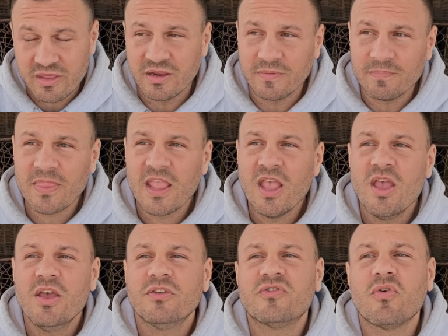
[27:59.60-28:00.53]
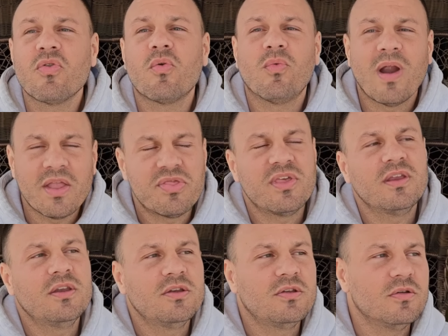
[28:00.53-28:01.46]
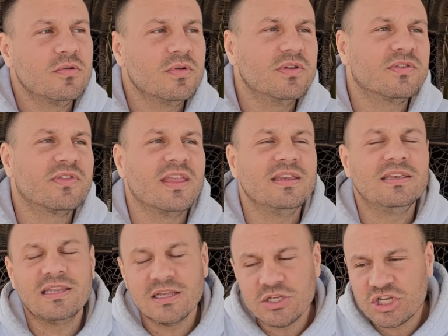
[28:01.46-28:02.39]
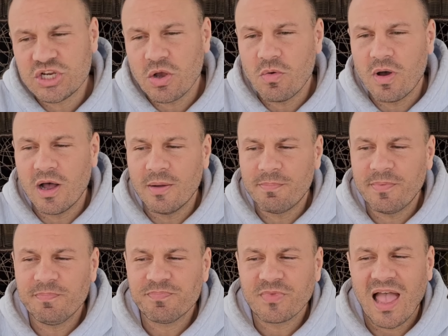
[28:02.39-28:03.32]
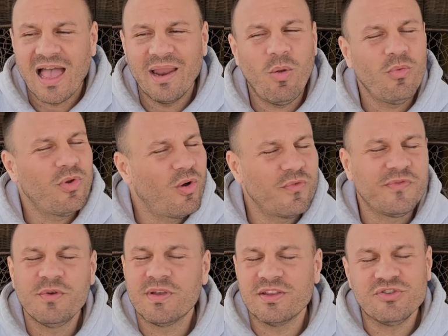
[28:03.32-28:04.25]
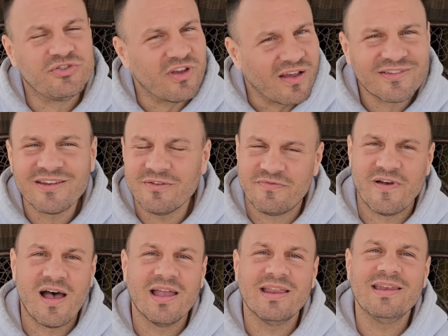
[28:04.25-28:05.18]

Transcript: thing. So the right thing to do is they did show up. I don't know if you can justify